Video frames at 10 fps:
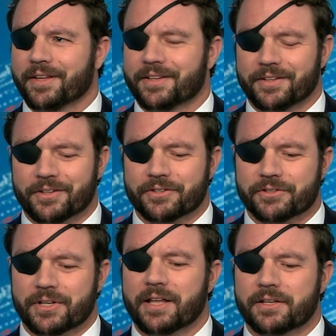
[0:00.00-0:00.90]

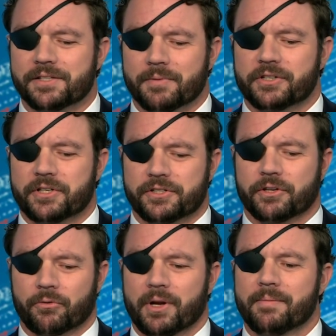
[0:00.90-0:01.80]
There's not as much
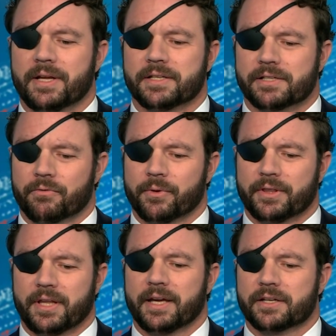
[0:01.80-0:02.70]
disagreement as
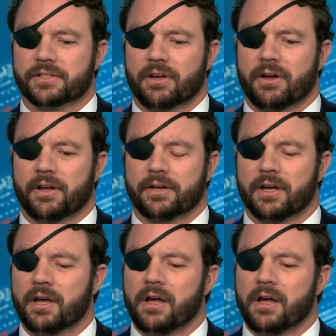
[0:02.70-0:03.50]
everyone thinks on